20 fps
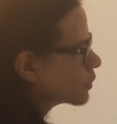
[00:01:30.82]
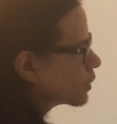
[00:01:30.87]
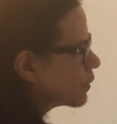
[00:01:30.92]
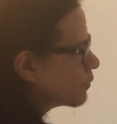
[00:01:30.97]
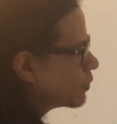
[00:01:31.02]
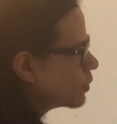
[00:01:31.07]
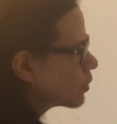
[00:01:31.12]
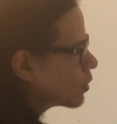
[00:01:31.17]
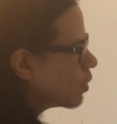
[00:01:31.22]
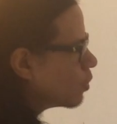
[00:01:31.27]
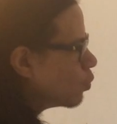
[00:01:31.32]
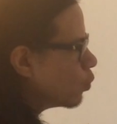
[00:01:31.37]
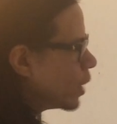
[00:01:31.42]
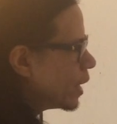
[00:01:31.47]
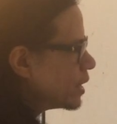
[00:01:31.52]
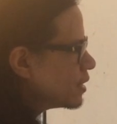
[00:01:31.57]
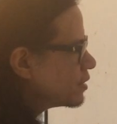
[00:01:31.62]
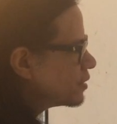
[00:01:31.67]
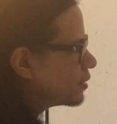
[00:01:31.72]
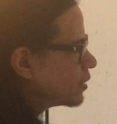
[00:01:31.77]
If you go
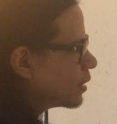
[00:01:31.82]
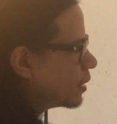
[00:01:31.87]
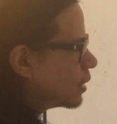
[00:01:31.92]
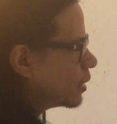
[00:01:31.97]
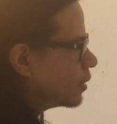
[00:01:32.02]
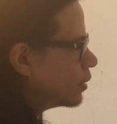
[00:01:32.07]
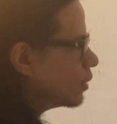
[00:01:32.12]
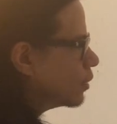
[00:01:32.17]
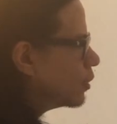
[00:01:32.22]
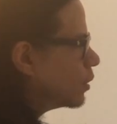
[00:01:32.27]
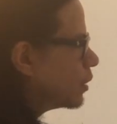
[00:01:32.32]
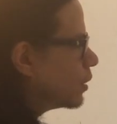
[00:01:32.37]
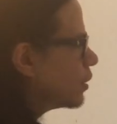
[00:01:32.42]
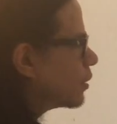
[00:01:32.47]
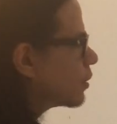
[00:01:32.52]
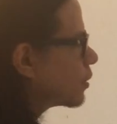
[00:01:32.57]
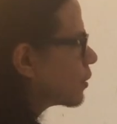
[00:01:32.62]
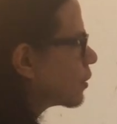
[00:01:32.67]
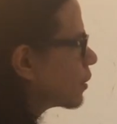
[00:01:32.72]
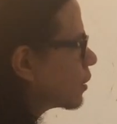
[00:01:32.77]
west and then
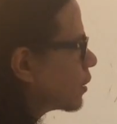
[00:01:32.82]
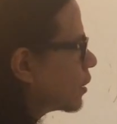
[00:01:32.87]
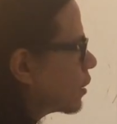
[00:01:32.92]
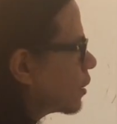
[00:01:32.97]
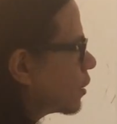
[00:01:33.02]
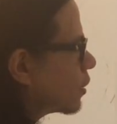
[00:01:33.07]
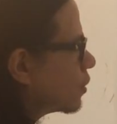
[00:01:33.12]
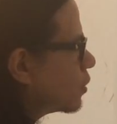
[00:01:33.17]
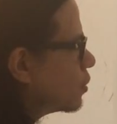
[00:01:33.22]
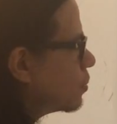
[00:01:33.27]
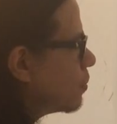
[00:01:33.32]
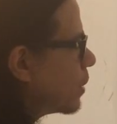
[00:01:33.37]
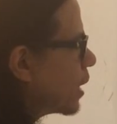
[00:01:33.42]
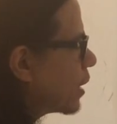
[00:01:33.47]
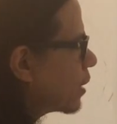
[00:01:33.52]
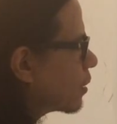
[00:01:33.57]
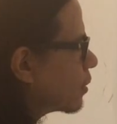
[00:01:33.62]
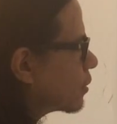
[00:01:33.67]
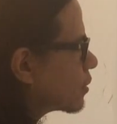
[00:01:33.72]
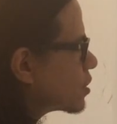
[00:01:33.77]
north, you
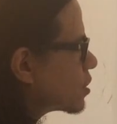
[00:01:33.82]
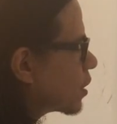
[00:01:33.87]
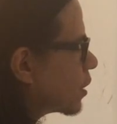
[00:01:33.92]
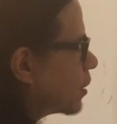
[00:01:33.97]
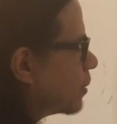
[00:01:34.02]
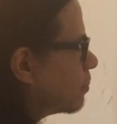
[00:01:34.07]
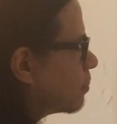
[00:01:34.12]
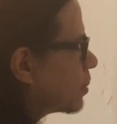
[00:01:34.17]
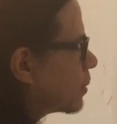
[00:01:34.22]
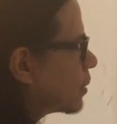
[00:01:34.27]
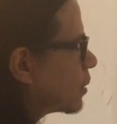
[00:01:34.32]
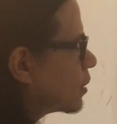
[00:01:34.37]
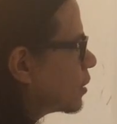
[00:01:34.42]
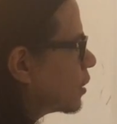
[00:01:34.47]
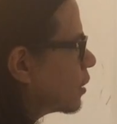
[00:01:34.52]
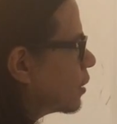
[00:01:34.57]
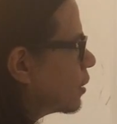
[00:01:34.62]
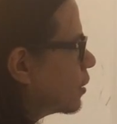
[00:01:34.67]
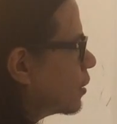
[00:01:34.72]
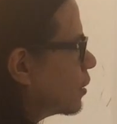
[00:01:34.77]
make a sharp
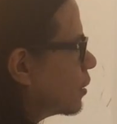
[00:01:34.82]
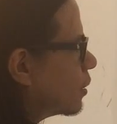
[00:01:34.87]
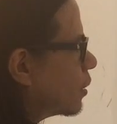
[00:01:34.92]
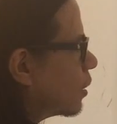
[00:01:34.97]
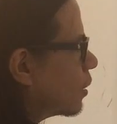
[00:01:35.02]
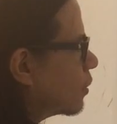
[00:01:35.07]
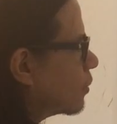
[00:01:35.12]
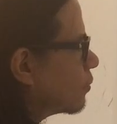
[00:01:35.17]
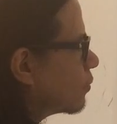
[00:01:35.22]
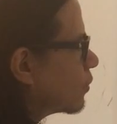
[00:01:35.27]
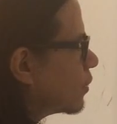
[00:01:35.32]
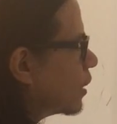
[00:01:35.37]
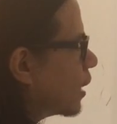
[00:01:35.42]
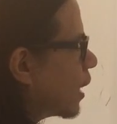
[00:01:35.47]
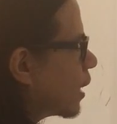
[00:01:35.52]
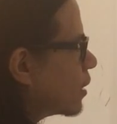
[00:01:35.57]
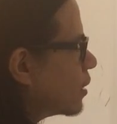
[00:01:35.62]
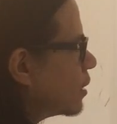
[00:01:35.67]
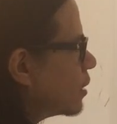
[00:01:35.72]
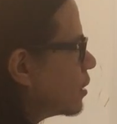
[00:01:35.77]
turn of
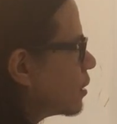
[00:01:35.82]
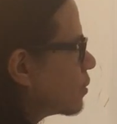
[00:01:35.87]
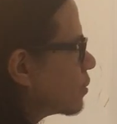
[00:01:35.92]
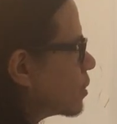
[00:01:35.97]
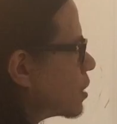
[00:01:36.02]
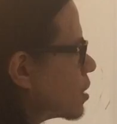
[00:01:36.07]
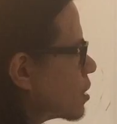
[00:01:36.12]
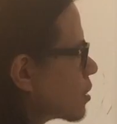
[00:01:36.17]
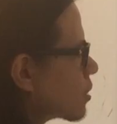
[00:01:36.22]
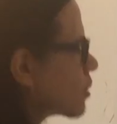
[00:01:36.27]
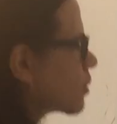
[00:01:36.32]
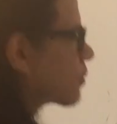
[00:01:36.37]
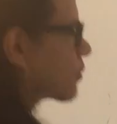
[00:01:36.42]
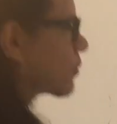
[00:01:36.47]
90 degrees.